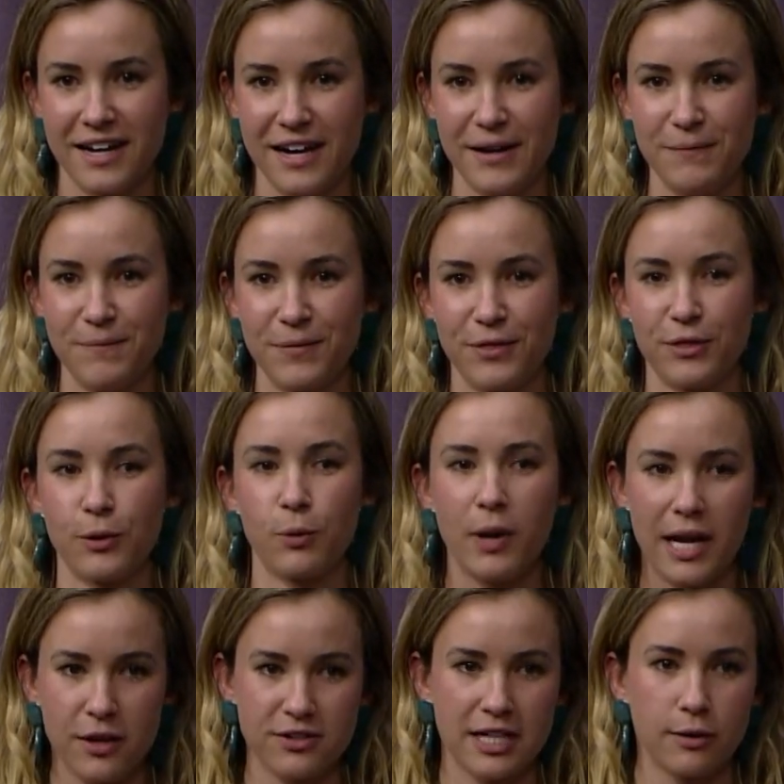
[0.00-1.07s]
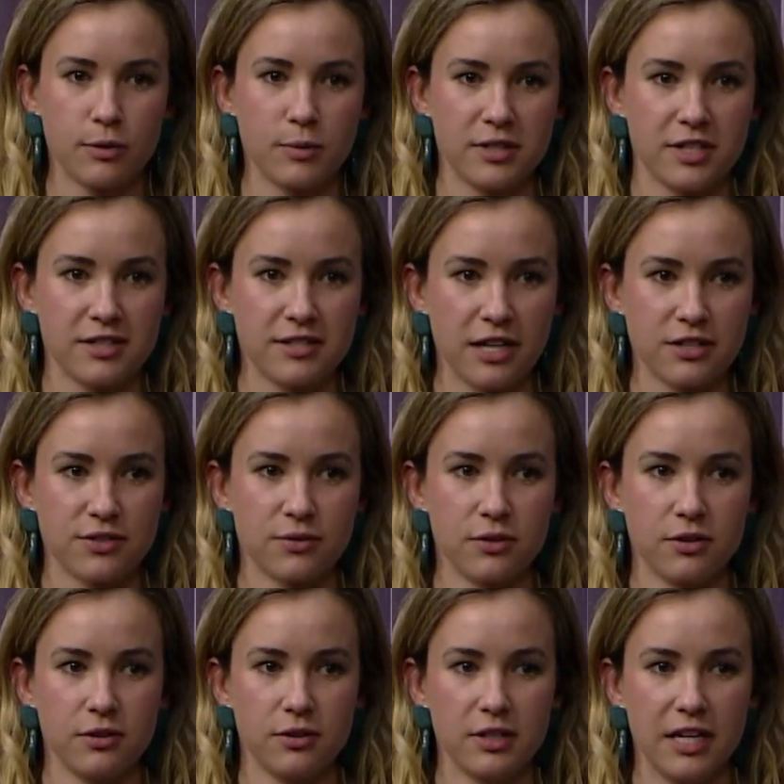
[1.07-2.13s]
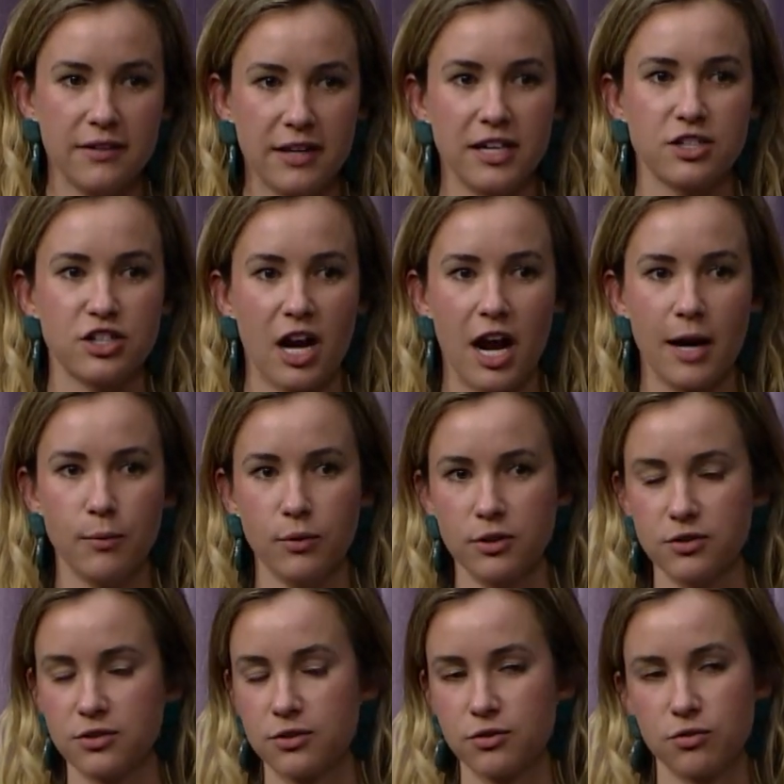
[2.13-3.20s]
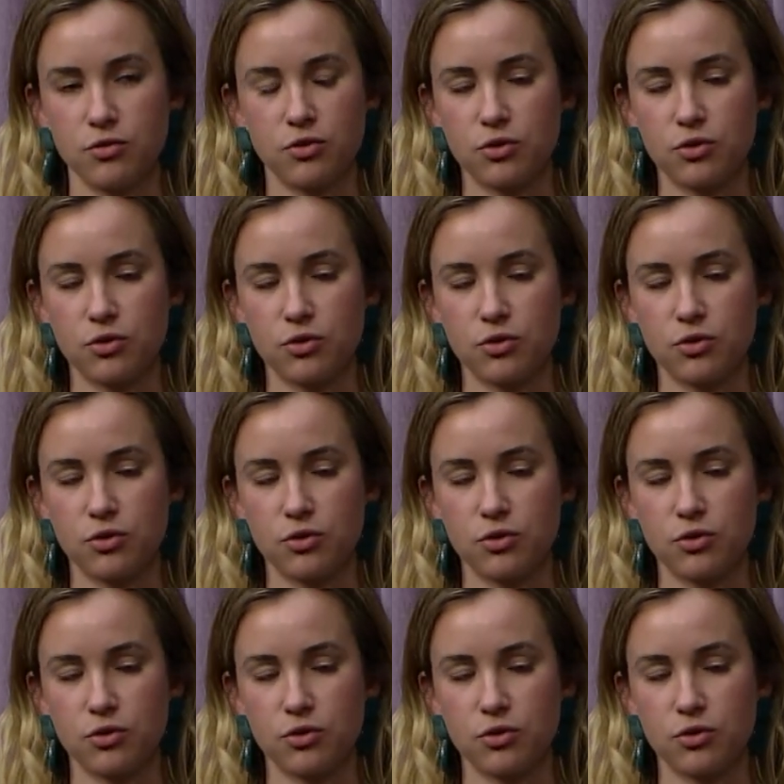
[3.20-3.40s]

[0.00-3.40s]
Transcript: Um, the way I was able to be successful in that job was